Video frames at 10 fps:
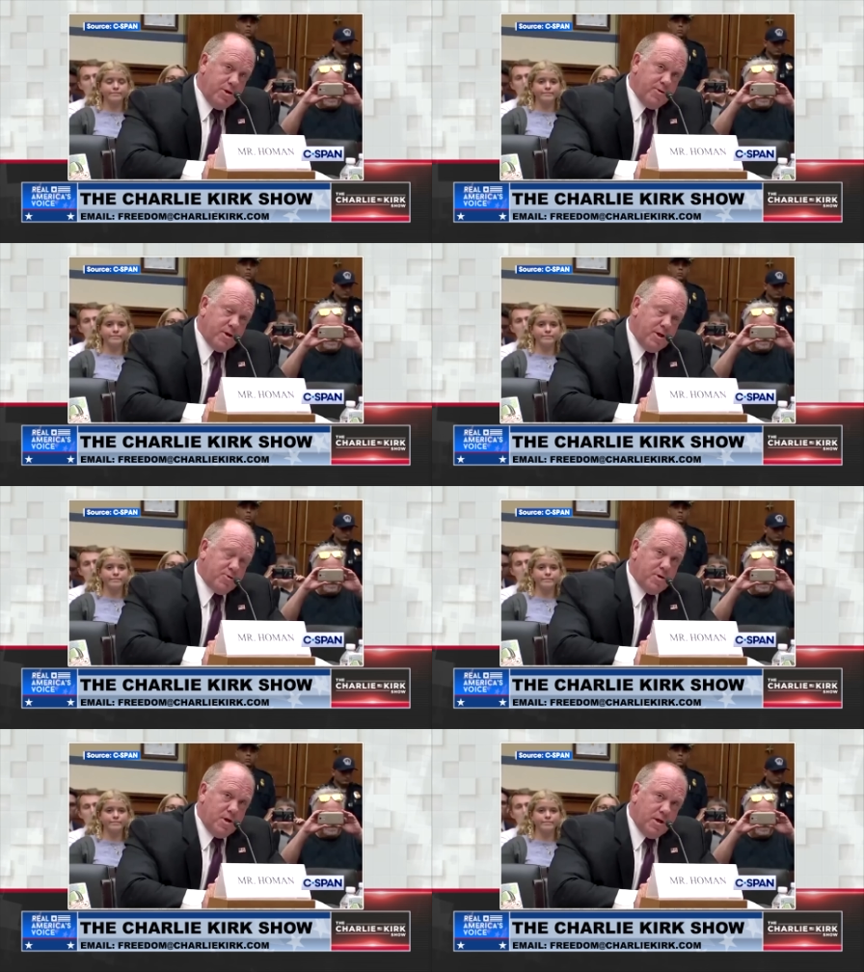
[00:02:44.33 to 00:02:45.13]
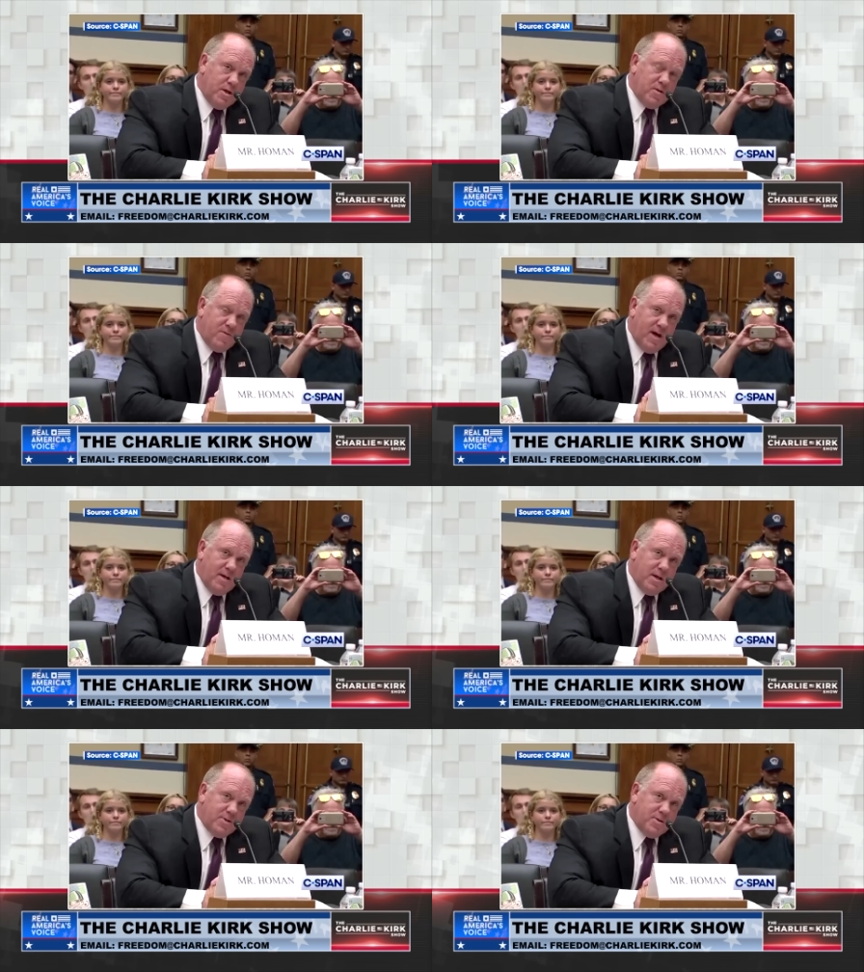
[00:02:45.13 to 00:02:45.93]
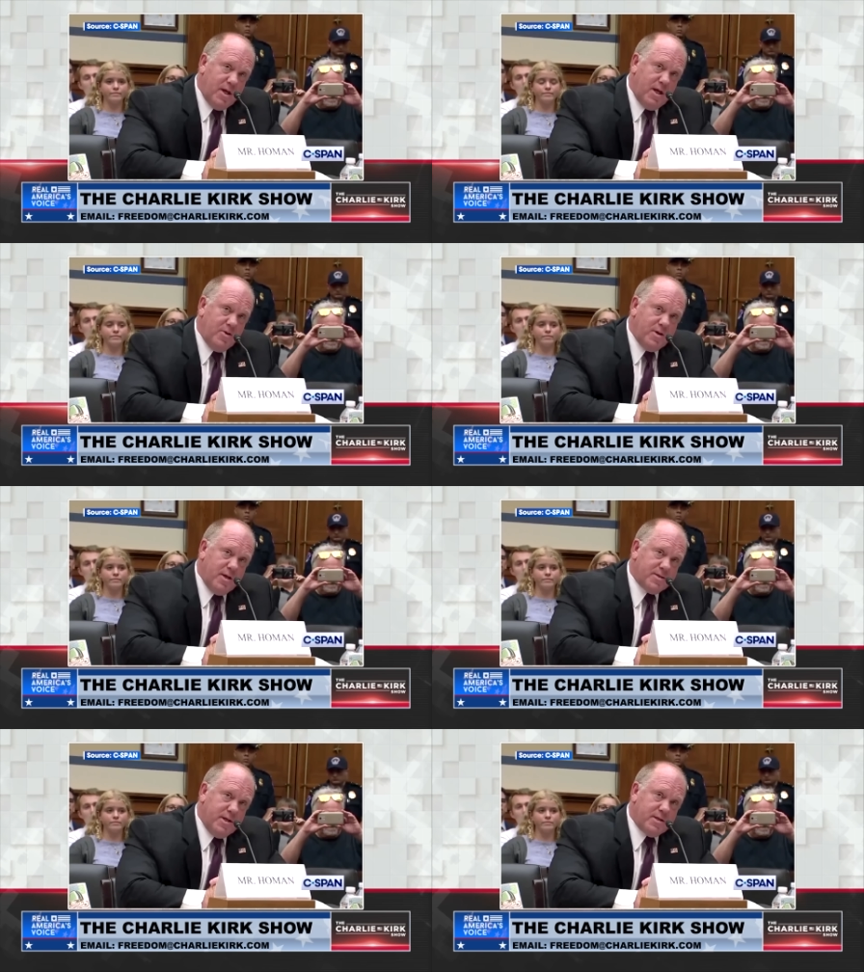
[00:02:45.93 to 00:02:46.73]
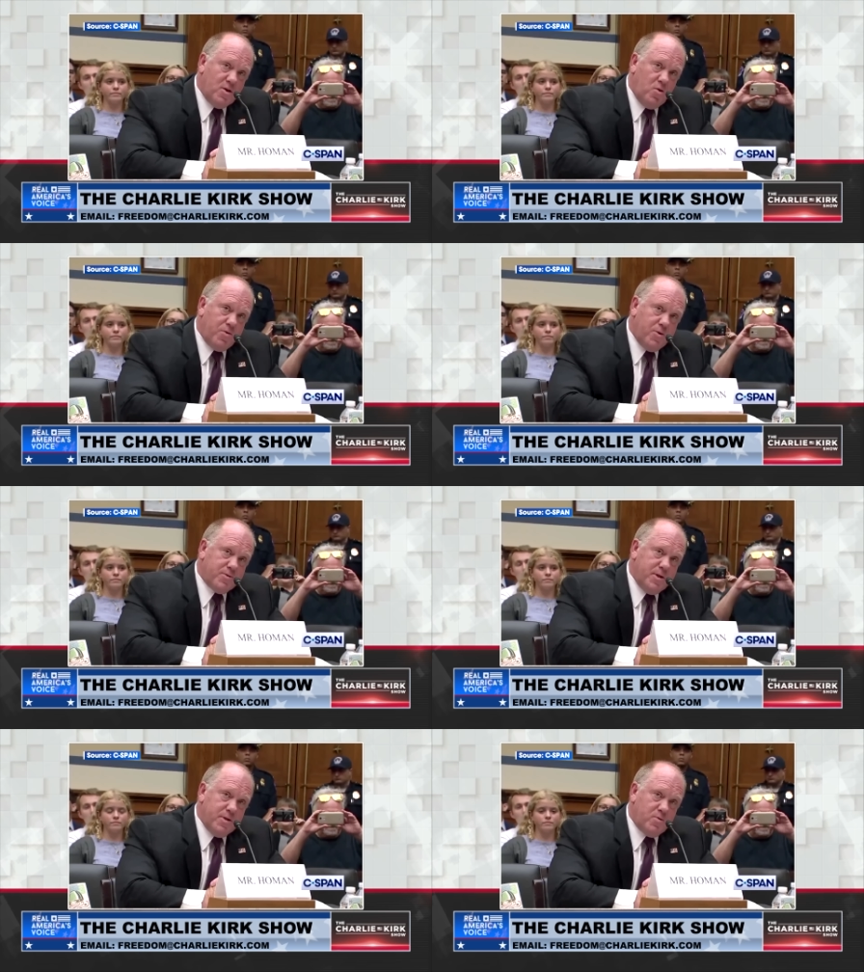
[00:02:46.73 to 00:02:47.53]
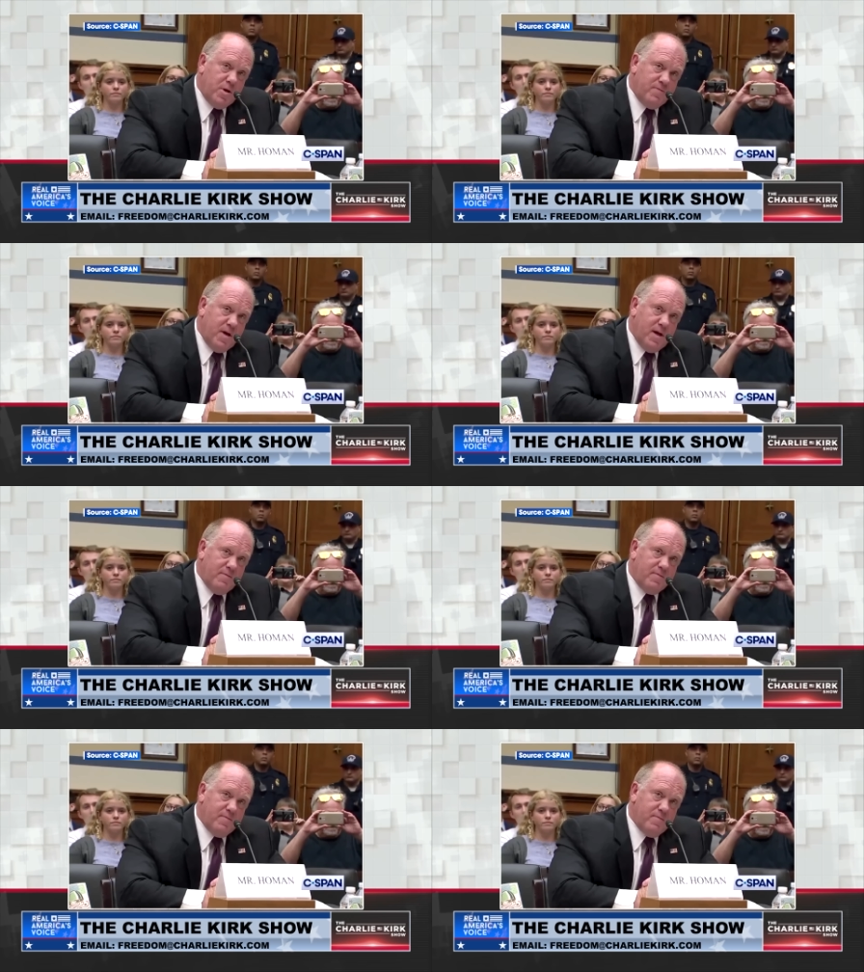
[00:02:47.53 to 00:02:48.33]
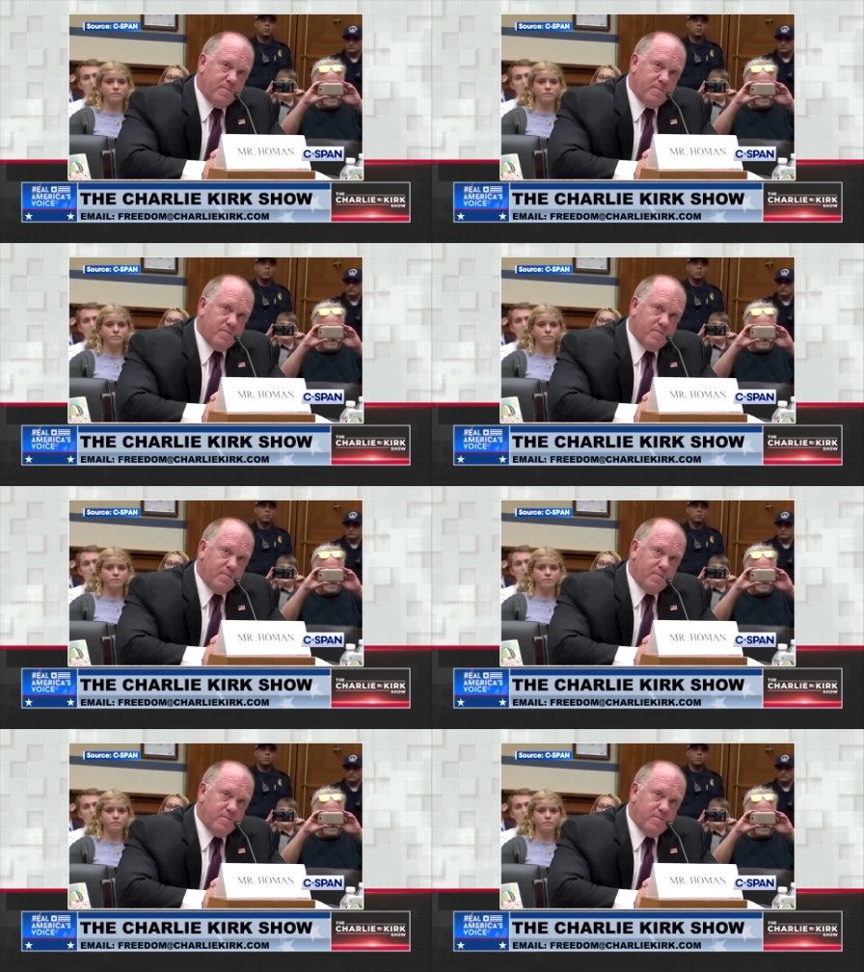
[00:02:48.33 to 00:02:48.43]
When you enter the country illegally is violation eight United States Code thirteen twenty-five.